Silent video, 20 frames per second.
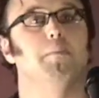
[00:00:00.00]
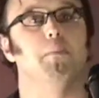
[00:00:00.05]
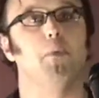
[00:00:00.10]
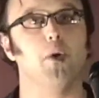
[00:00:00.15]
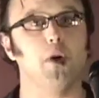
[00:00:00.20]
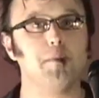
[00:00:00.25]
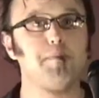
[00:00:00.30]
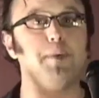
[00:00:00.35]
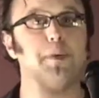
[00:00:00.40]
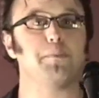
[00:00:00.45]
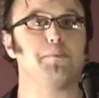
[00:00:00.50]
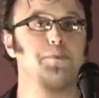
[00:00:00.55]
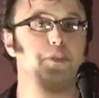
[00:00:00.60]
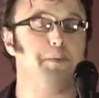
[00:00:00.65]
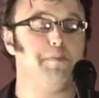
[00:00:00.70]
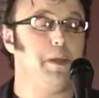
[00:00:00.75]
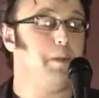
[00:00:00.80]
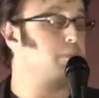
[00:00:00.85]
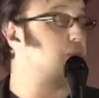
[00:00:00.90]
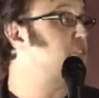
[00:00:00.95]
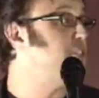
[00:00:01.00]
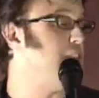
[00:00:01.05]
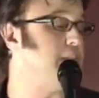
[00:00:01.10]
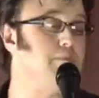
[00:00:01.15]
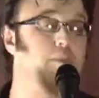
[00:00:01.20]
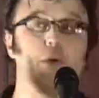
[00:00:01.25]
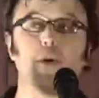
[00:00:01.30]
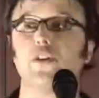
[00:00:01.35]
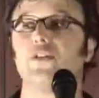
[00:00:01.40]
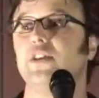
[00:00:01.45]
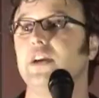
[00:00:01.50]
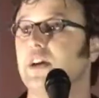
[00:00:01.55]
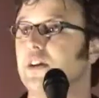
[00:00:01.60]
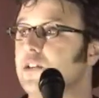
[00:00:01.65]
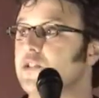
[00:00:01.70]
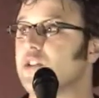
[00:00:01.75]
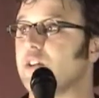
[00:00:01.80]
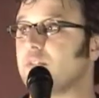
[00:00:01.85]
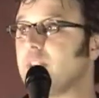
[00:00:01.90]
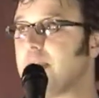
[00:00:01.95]
more people shed more
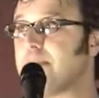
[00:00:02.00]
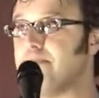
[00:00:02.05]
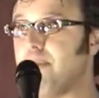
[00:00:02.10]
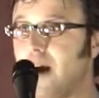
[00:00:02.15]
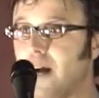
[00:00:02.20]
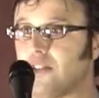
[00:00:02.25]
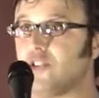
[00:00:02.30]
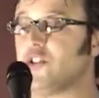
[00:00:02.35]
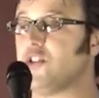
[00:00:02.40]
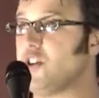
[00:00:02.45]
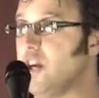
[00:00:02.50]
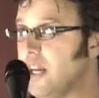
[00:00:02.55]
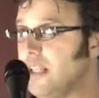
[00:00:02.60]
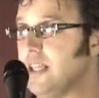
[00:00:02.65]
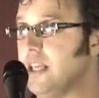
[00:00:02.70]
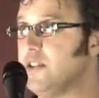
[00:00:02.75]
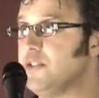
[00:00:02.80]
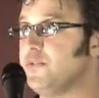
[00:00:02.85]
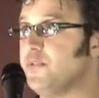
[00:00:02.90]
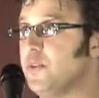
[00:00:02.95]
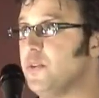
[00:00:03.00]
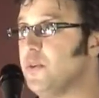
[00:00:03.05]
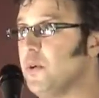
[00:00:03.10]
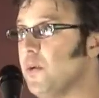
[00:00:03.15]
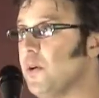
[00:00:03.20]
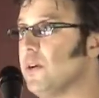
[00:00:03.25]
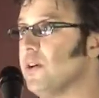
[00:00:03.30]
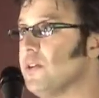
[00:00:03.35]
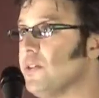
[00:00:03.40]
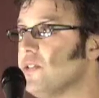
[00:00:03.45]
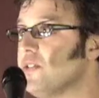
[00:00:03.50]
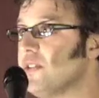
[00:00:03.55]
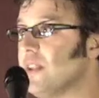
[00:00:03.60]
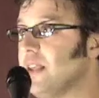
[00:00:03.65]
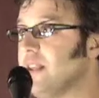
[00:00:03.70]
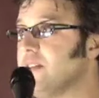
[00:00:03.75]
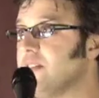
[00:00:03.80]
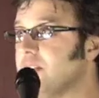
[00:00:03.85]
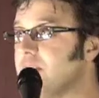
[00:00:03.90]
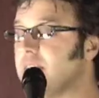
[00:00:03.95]
tears over like botched Chinese food orders
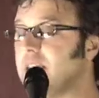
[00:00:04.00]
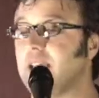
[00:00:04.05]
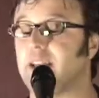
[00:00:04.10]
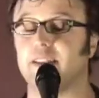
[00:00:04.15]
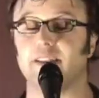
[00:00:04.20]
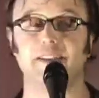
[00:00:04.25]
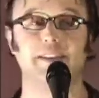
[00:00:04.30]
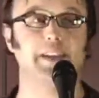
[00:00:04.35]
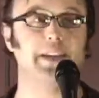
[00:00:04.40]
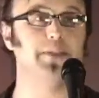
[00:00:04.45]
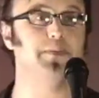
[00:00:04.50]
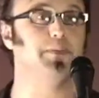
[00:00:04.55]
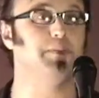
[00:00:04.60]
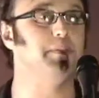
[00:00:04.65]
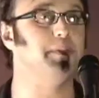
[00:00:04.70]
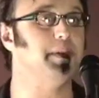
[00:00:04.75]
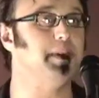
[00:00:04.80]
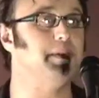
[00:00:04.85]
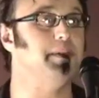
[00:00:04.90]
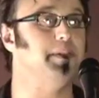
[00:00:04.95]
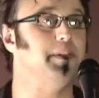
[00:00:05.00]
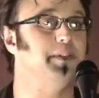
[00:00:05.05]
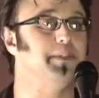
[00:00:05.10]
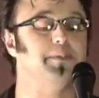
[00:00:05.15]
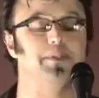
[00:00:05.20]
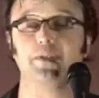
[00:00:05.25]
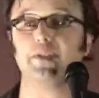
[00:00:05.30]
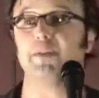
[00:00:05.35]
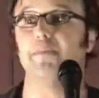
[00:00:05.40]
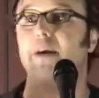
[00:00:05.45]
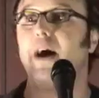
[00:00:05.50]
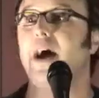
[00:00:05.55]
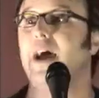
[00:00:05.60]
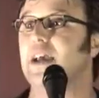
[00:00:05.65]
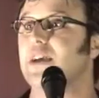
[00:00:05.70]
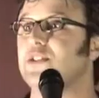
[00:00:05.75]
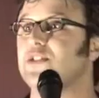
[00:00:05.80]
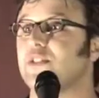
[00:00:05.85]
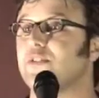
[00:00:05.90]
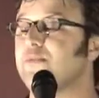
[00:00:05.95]
than the
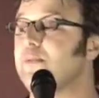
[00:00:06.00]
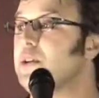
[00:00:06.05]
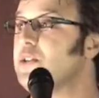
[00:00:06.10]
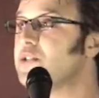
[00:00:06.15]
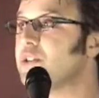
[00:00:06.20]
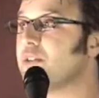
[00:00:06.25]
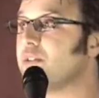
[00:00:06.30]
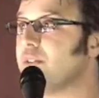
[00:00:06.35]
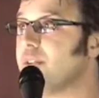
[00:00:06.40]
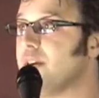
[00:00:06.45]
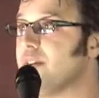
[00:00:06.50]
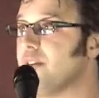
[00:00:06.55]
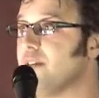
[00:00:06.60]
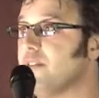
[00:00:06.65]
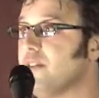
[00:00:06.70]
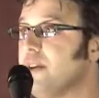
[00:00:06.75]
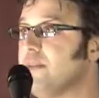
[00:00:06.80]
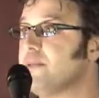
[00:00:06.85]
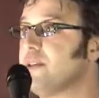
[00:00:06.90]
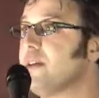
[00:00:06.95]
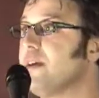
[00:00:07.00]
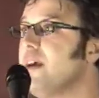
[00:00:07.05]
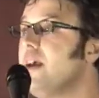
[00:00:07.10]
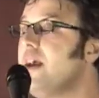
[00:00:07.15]
demise of musical theater dreams.